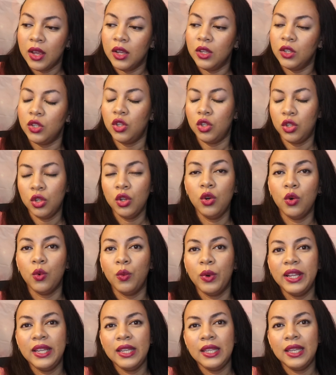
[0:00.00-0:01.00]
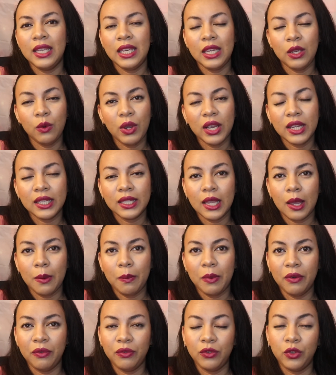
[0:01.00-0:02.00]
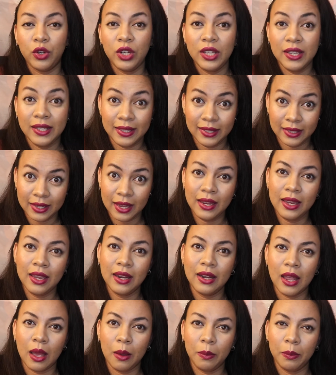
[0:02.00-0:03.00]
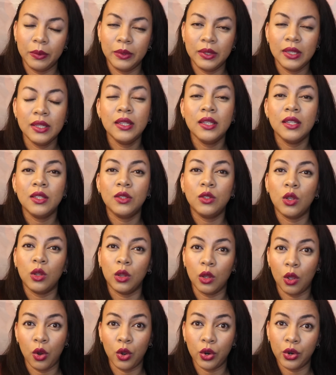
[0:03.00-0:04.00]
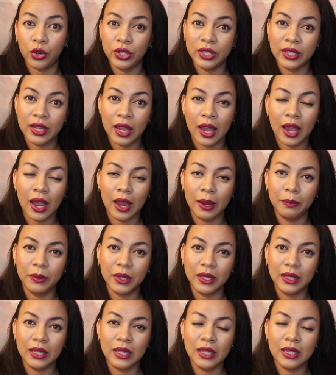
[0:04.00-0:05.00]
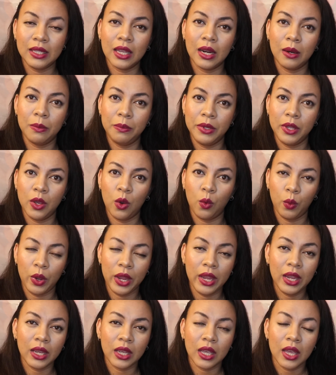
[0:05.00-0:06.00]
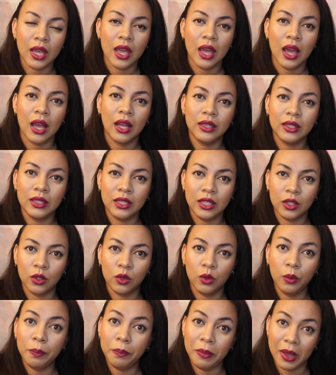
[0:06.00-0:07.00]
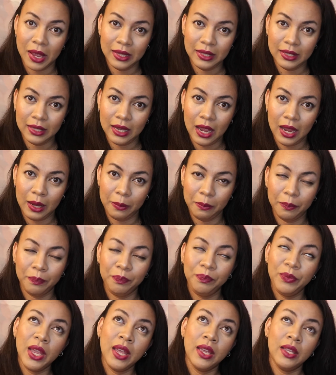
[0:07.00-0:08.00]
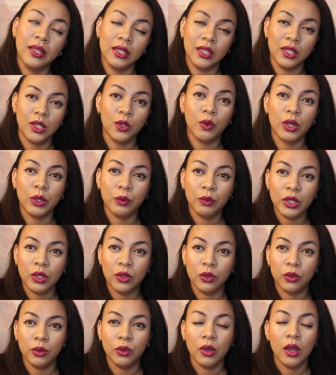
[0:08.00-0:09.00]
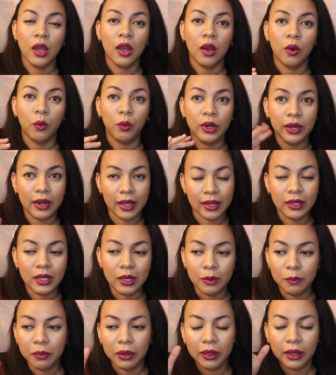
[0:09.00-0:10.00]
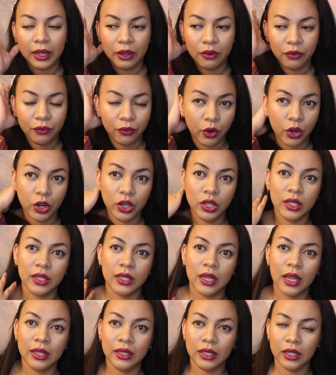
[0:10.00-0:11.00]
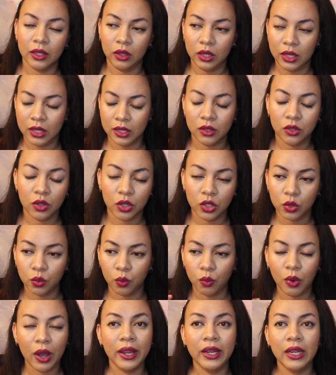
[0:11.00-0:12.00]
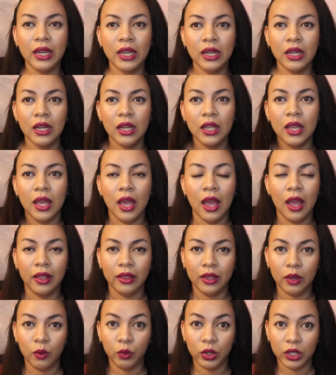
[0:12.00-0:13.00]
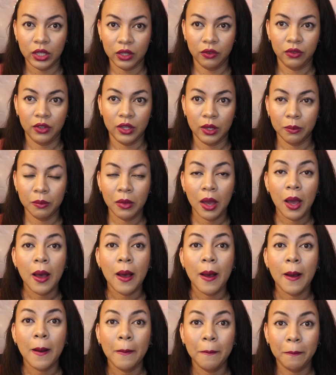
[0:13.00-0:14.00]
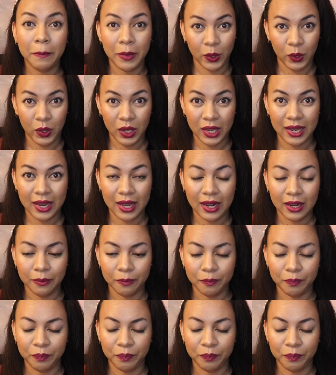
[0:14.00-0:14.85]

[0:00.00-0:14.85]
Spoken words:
So when he wakes up after his second nap, this is the longer time that he's gonna be awake until bedtime. This is what we do. We let him play first until he starts whining, and then we give him milk again.